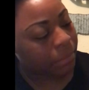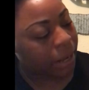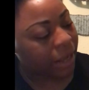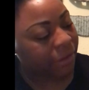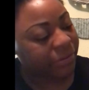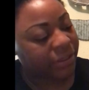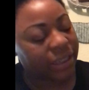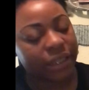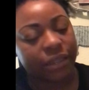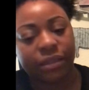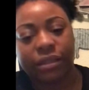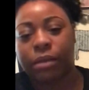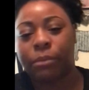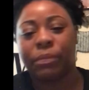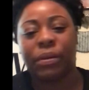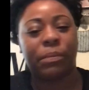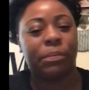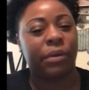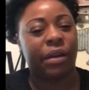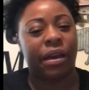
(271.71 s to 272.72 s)
I've seen
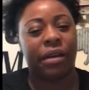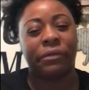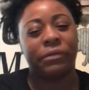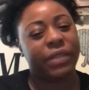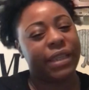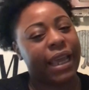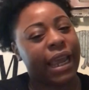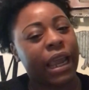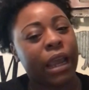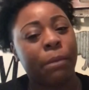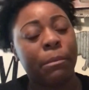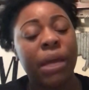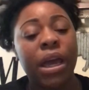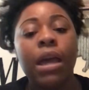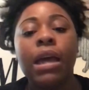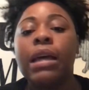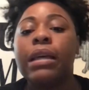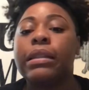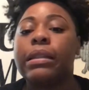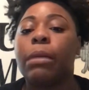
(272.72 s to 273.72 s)
some people have tape,
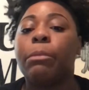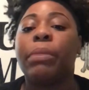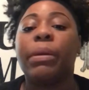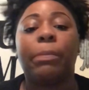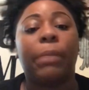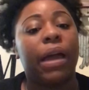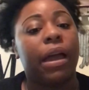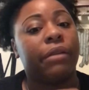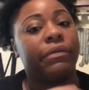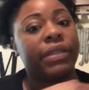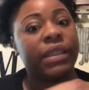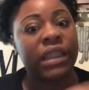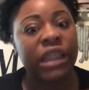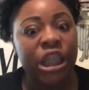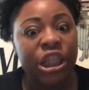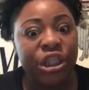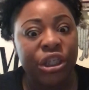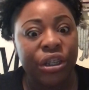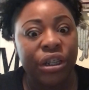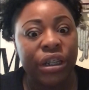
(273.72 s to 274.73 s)
some people have
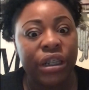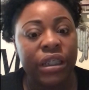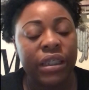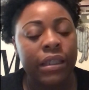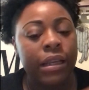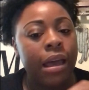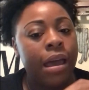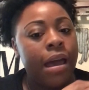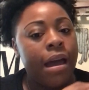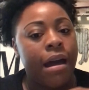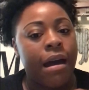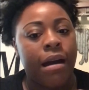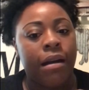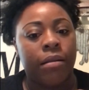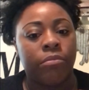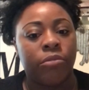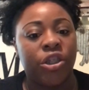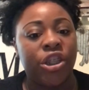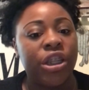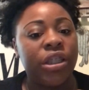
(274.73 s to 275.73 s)
scissors,
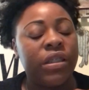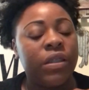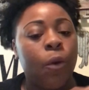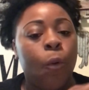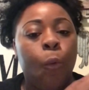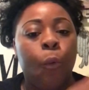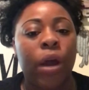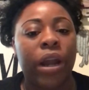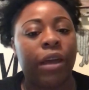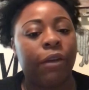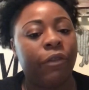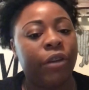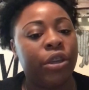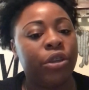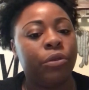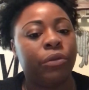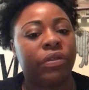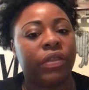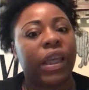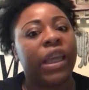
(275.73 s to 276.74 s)
just whatever
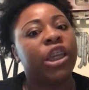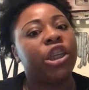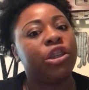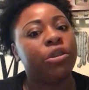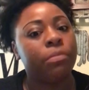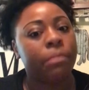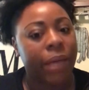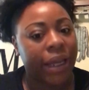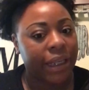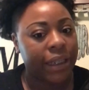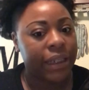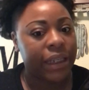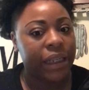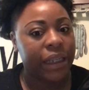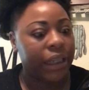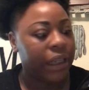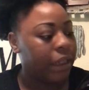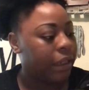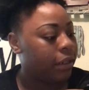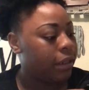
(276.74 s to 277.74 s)
you think you may
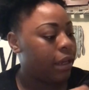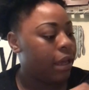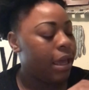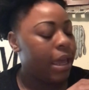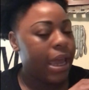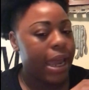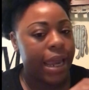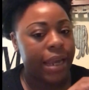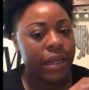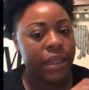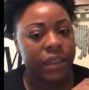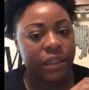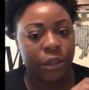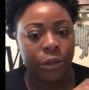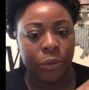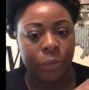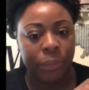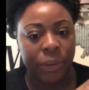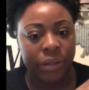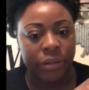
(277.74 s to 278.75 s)
need in this
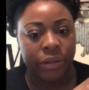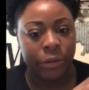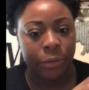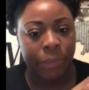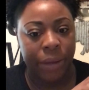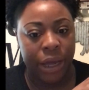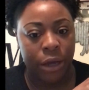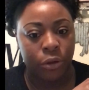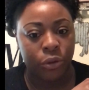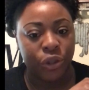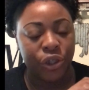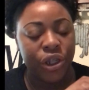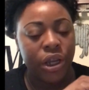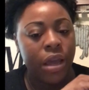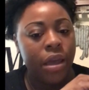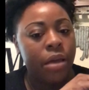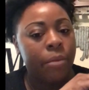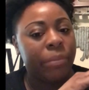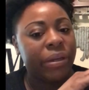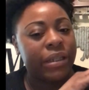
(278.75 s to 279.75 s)
little pencil pouch.
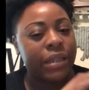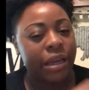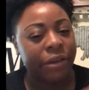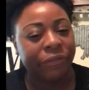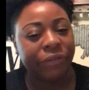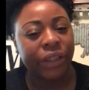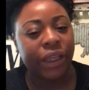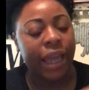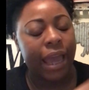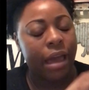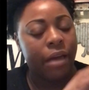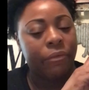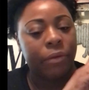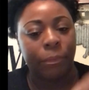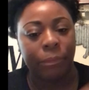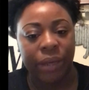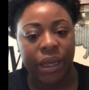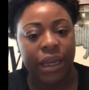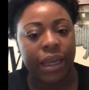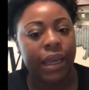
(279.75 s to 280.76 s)
But definitely have
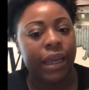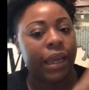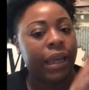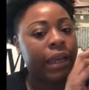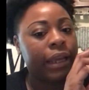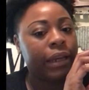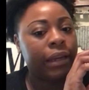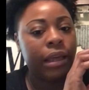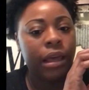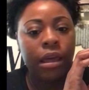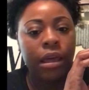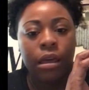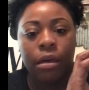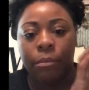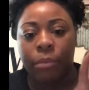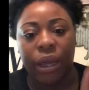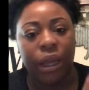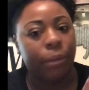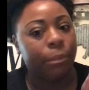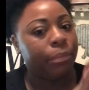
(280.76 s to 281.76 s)
a pen,
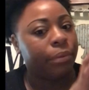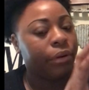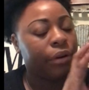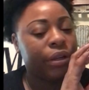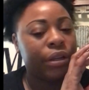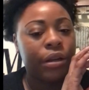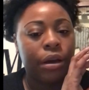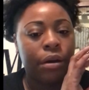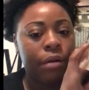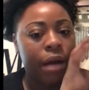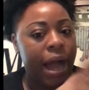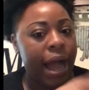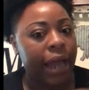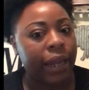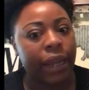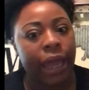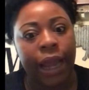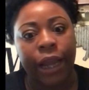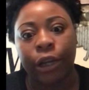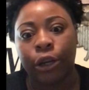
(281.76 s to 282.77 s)
paper,
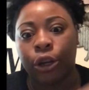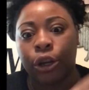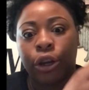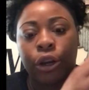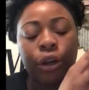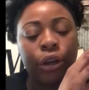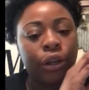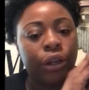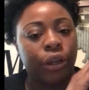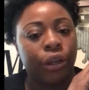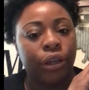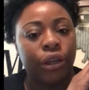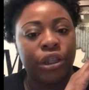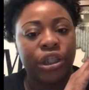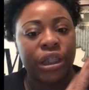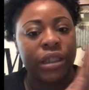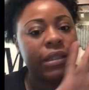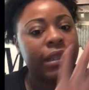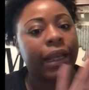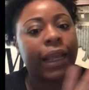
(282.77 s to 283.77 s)
highlighter,
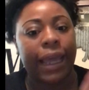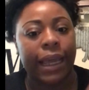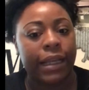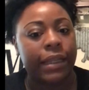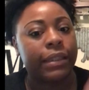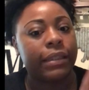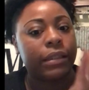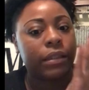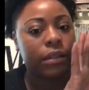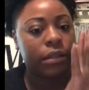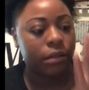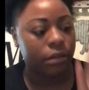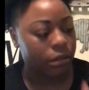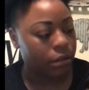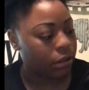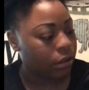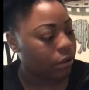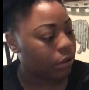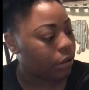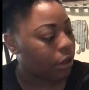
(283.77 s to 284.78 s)
just in case,
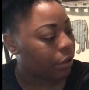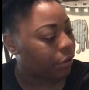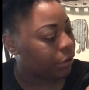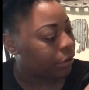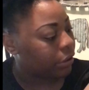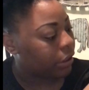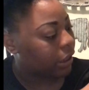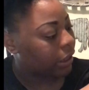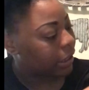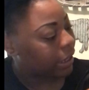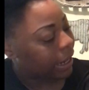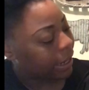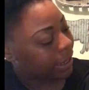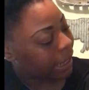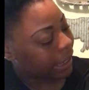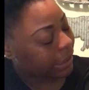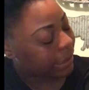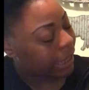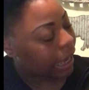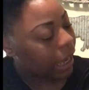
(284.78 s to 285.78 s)
you need it at
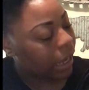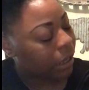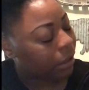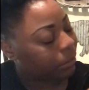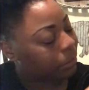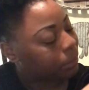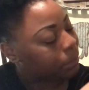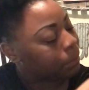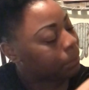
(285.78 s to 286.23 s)
that time.